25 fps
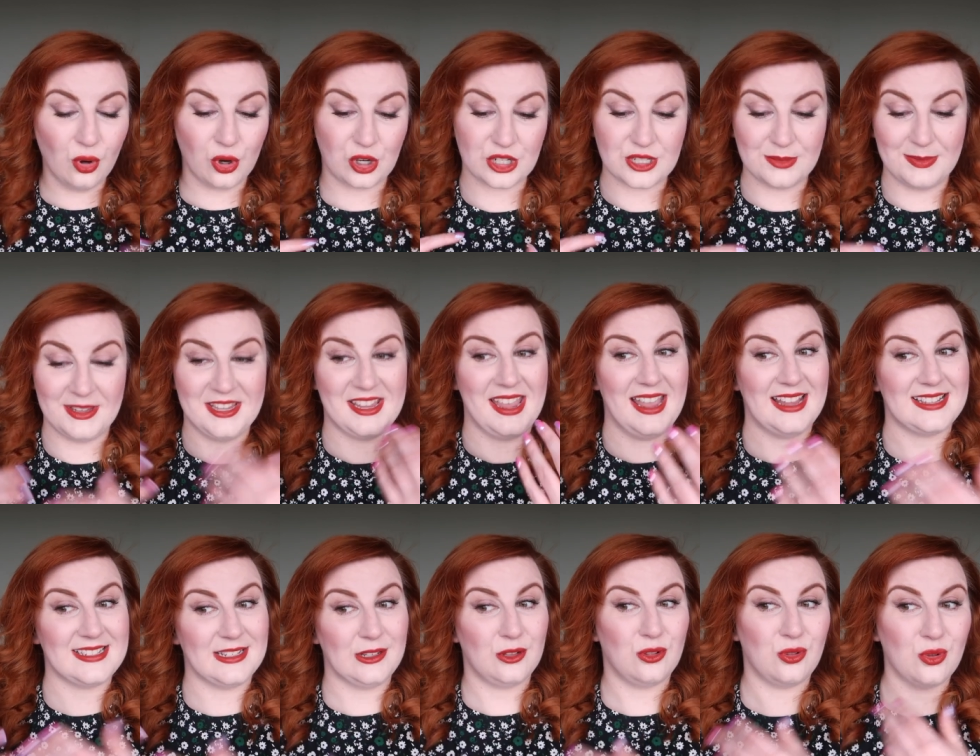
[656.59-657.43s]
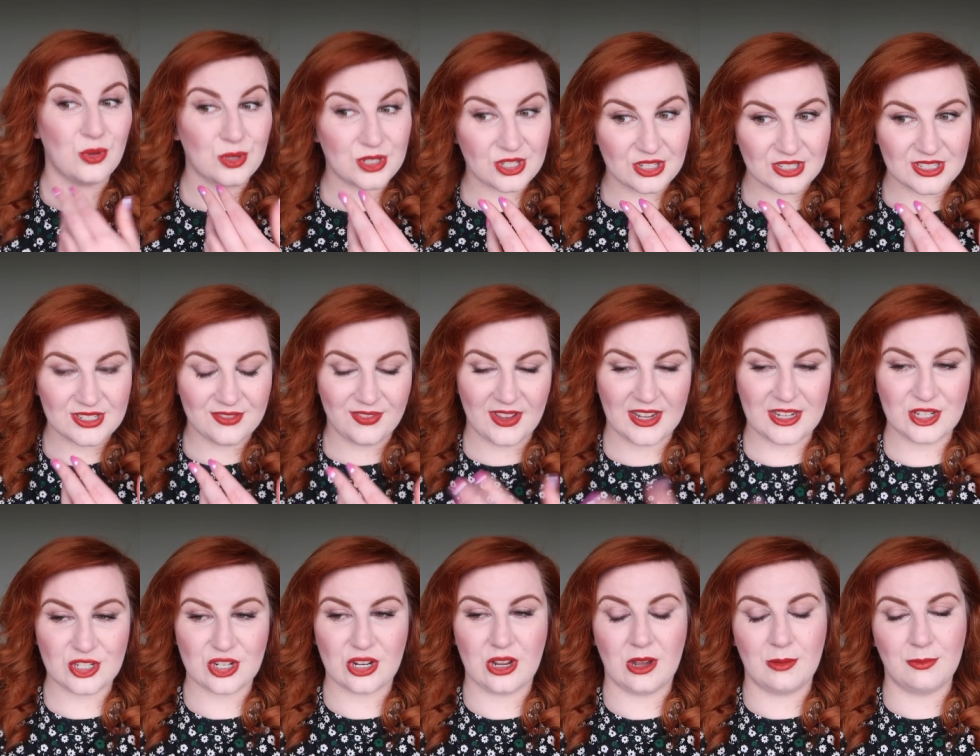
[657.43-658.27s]
or to be getting closer to
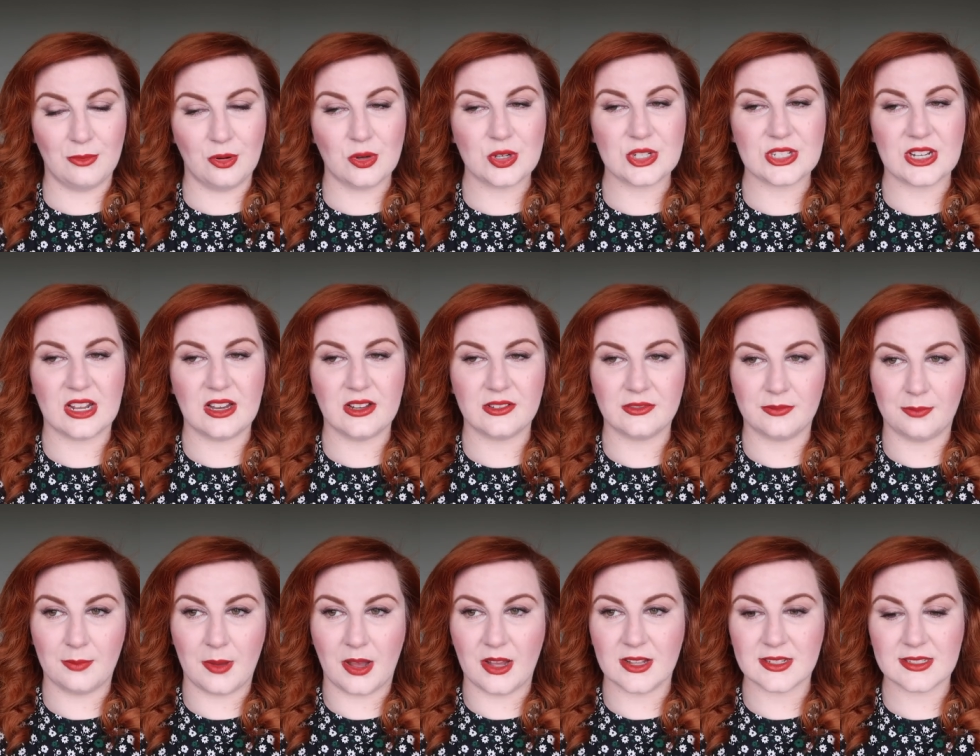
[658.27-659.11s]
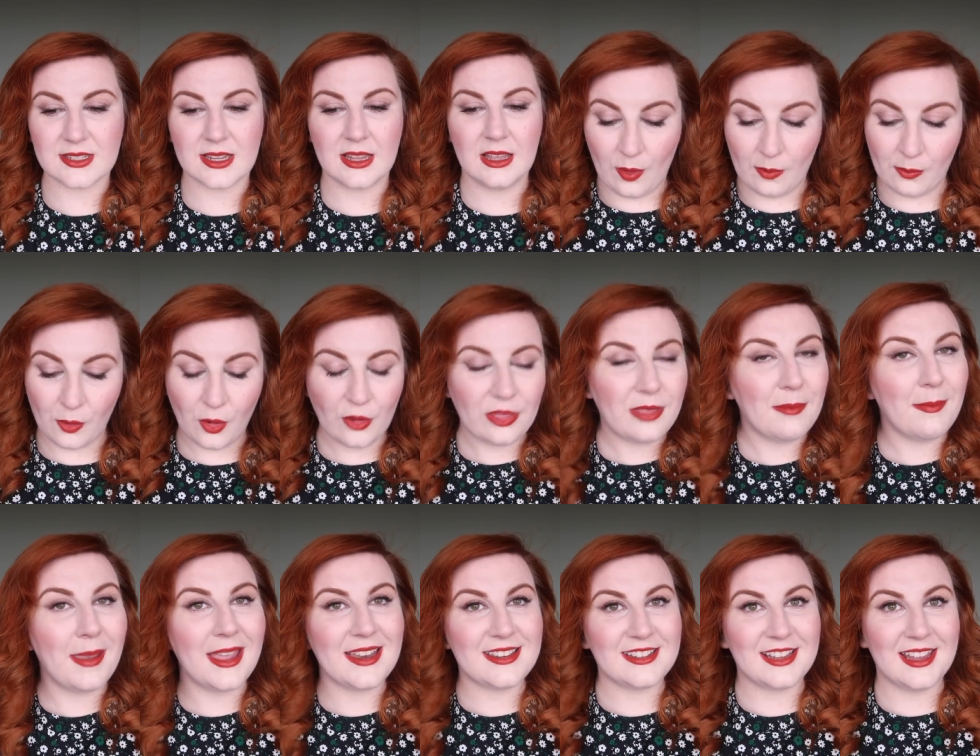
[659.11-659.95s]
finishing up more stuff but I'm on the
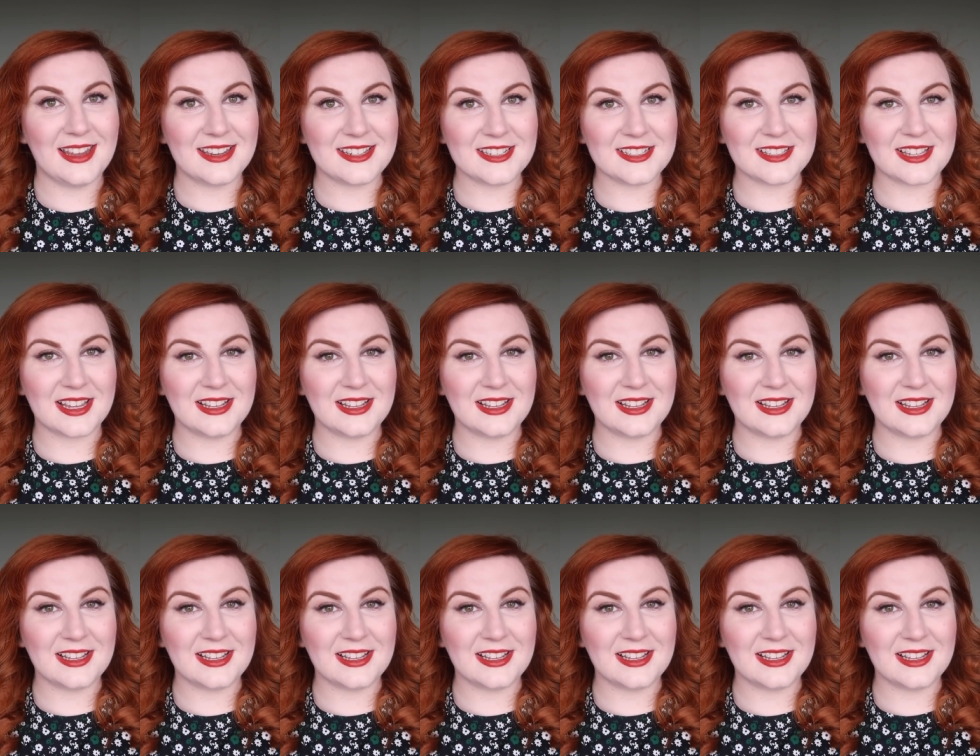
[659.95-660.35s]
medicated